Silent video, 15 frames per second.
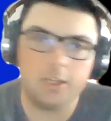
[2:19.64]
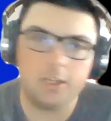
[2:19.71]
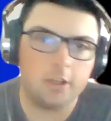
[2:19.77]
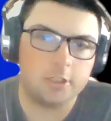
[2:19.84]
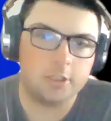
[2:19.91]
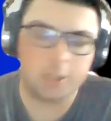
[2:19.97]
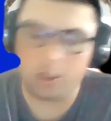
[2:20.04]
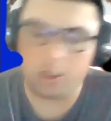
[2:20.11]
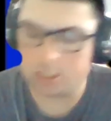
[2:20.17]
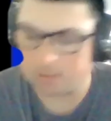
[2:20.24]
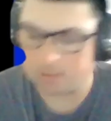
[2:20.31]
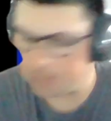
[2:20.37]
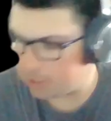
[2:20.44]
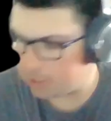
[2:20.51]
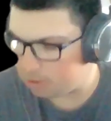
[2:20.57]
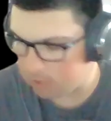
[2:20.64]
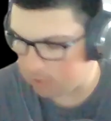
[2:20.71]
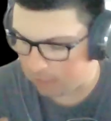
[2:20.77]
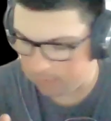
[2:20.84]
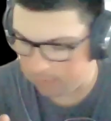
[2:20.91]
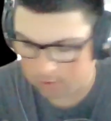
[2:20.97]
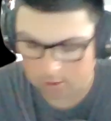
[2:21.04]
of those coaches, man, you
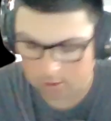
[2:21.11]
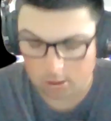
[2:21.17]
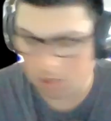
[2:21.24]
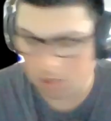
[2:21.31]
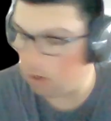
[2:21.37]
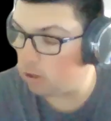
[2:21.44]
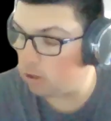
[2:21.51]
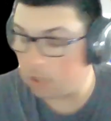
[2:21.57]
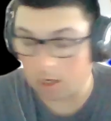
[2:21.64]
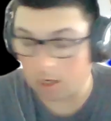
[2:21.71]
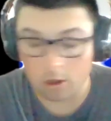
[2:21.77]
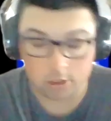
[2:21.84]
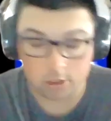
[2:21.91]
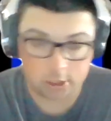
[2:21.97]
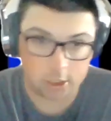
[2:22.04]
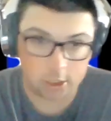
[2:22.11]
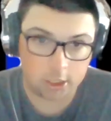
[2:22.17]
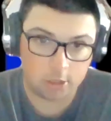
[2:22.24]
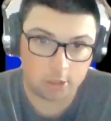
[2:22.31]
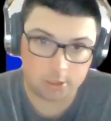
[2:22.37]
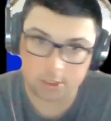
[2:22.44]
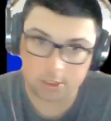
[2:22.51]
have a lot of all-star
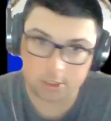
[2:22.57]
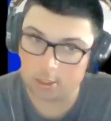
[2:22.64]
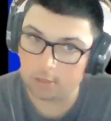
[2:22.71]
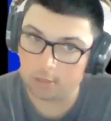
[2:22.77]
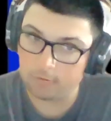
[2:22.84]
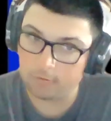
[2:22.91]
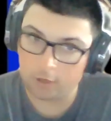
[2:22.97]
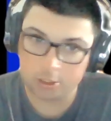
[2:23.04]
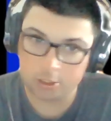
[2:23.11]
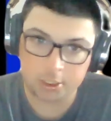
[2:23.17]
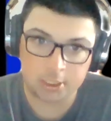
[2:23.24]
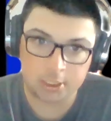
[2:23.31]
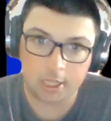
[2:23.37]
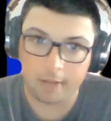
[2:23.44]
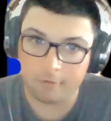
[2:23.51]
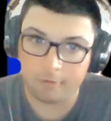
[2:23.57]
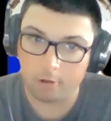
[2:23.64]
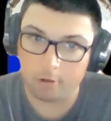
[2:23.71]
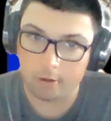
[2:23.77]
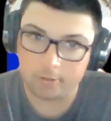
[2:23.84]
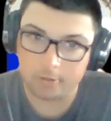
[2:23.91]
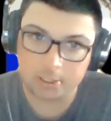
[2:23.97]
coaches on your varsity staff. You
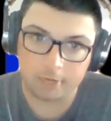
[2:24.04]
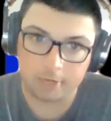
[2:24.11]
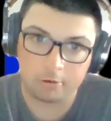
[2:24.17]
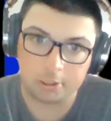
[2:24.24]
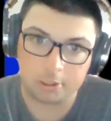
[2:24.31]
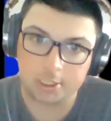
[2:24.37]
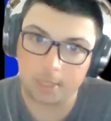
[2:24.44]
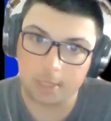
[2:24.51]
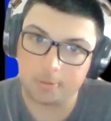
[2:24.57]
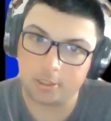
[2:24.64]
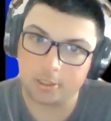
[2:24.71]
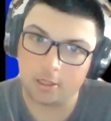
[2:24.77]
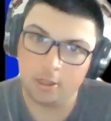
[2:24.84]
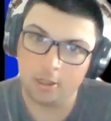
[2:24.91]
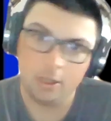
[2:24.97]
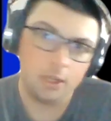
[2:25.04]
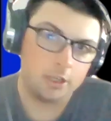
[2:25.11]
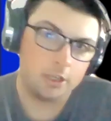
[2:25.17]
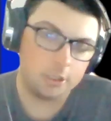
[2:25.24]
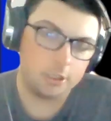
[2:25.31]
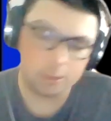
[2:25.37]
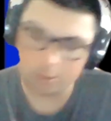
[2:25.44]
obviously have Chris Yepson.
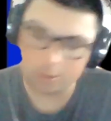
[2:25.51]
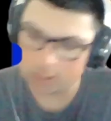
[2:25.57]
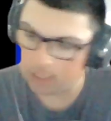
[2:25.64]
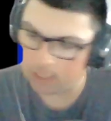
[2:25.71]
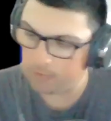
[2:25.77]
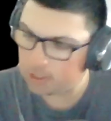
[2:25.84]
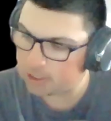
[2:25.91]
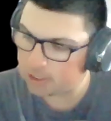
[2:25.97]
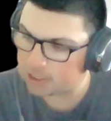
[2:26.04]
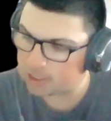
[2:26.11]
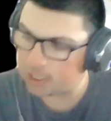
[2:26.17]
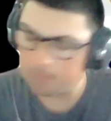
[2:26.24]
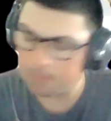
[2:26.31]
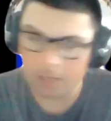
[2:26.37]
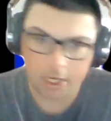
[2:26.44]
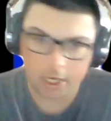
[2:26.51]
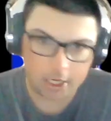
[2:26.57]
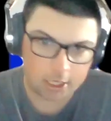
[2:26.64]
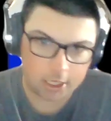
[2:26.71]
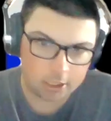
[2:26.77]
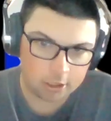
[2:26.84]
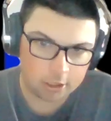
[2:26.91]
Your JV is led
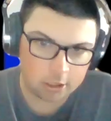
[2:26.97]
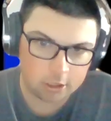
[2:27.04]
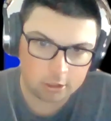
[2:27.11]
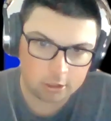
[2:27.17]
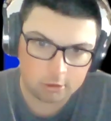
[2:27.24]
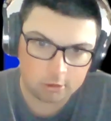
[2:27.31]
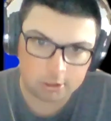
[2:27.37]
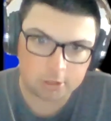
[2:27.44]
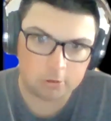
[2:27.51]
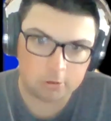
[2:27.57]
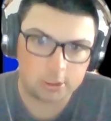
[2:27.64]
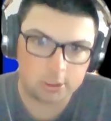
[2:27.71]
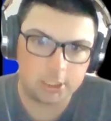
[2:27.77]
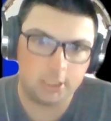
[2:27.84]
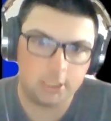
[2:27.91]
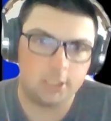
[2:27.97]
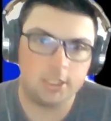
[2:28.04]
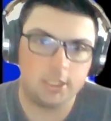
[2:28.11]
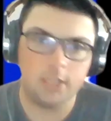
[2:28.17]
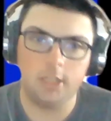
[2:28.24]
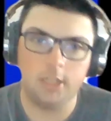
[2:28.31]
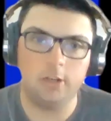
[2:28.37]
by Chris Cortez,
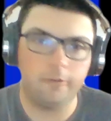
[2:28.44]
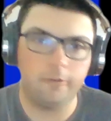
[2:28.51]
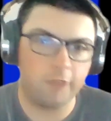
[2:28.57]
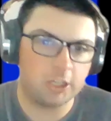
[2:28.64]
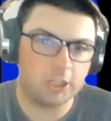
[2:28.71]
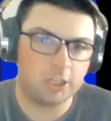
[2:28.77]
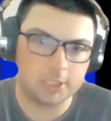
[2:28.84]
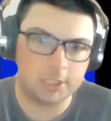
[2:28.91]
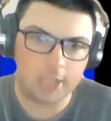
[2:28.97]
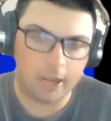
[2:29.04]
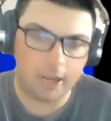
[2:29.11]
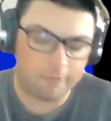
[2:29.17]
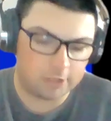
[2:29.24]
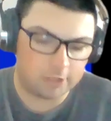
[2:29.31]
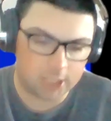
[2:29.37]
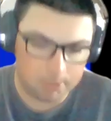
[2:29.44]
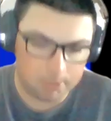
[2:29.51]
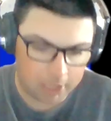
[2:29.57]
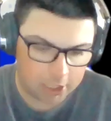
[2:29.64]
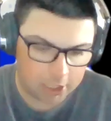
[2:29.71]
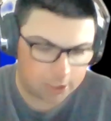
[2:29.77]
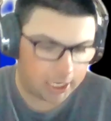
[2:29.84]
and then your freshman staff is led
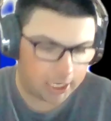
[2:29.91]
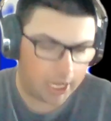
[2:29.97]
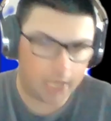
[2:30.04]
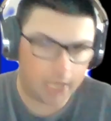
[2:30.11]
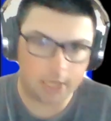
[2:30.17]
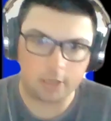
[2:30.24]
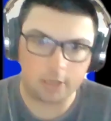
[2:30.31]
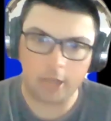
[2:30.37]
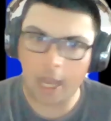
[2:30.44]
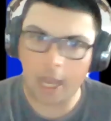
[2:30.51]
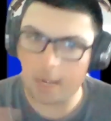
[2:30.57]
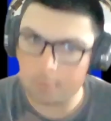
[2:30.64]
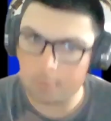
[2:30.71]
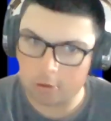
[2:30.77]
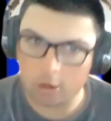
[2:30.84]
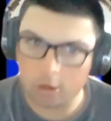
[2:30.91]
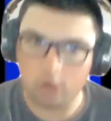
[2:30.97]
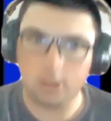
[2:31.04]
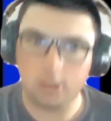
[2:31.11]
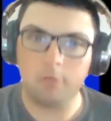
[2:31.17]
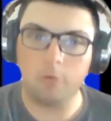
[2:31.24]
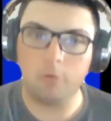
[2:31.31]
by your dad and Adam
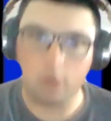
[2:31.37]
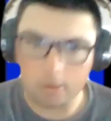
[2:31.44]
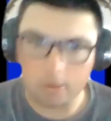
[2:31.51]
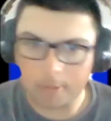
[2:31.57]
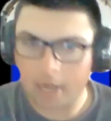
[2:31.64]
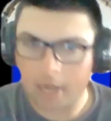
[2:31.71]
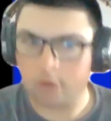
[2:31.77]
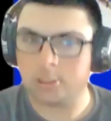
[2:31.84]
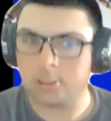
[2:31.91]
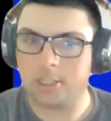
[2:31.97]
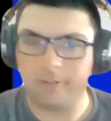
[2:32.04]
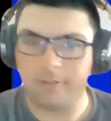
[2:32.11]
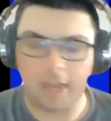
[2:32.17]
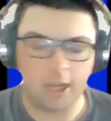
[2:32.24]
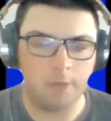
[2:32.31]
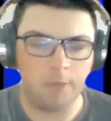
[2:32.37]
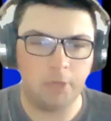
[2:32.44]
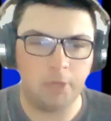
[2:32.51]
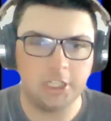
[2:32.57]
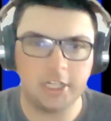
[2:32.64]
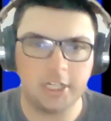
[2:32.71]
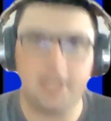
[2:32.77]
Croney, Warren Bauer, Steve Hatton, a
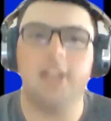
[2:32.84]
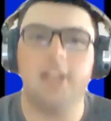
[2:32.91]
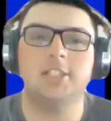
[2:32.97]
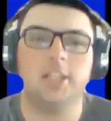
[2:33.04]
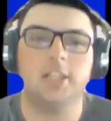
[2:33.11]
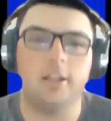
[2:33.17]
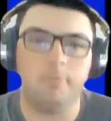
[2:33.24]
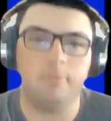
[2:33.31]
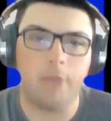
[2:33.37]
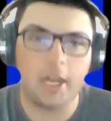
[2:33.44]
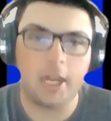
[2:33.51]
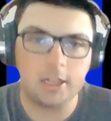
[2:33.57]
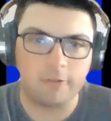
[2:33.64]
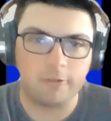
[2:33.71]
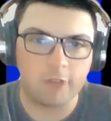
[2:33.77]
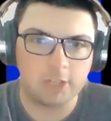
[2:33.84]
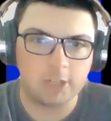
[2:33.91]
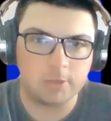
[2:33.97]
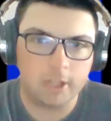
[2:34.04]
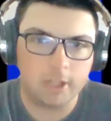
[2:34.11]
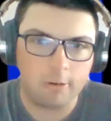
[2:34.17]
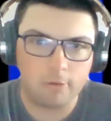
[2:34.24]
bunch of guys that have been at the
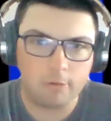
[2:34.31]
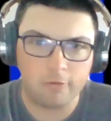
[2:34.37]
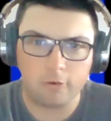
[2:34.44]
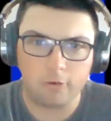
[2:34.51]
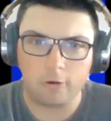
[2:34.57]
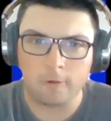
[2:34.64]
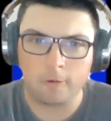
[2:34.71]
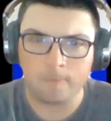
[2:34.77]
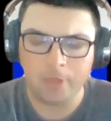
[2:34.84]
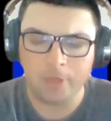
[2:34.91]
freshman level before.